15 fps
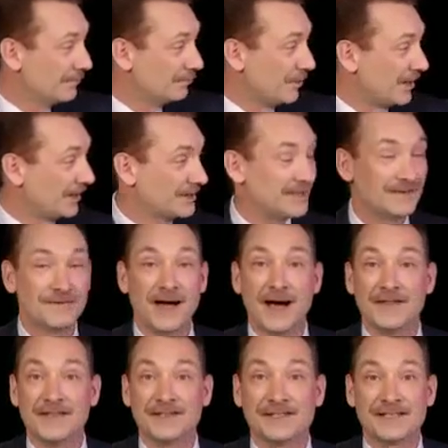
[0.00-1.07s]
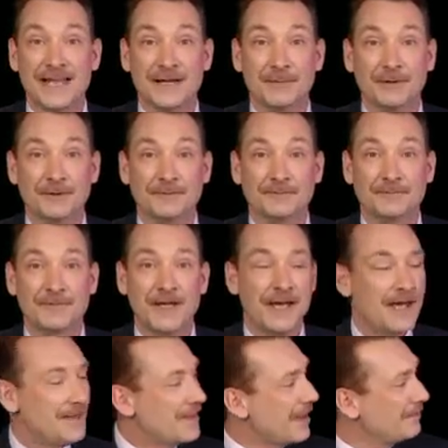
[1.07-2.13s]
relative on this table.
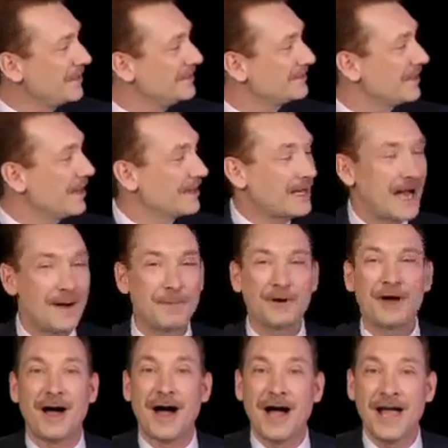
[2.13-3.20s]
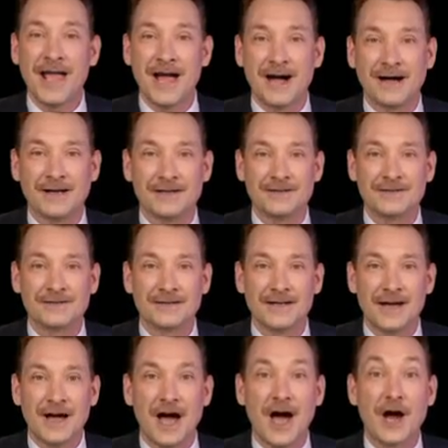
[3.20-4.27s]
That means copper ions
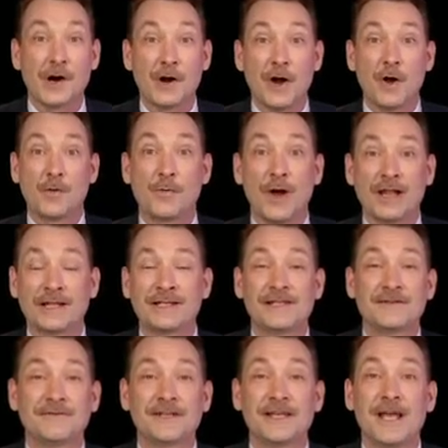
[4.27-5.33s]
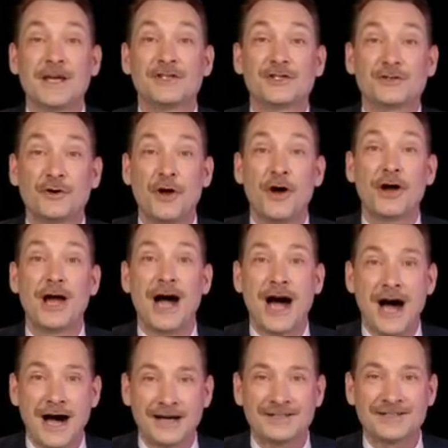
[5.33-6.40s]
are relatively strong
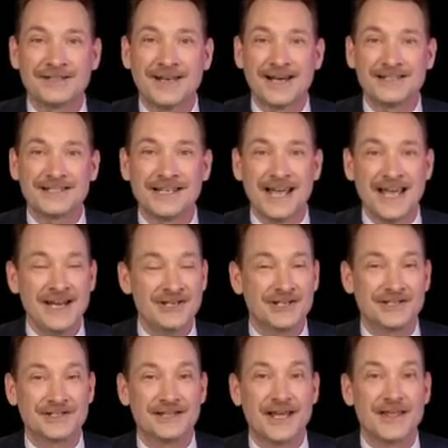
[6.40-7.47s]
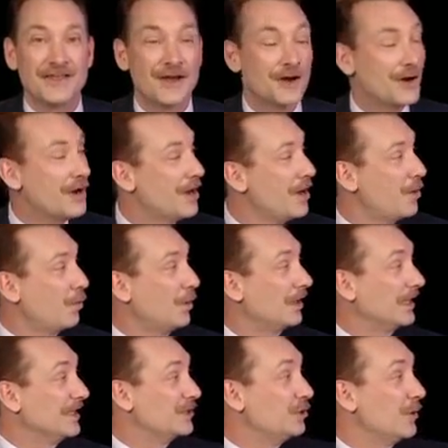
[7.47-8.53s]
oxidizing agents. They're
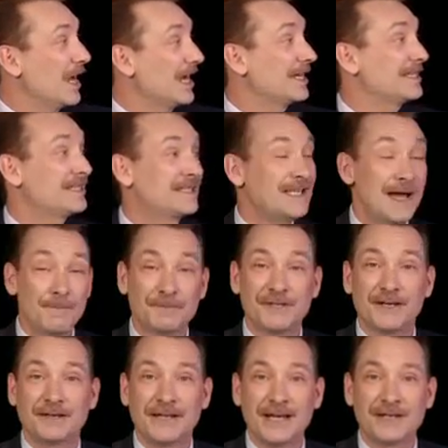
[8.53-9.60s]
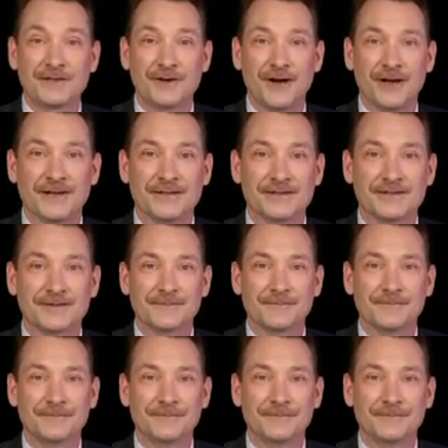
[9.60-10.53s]
willing to accept electrons.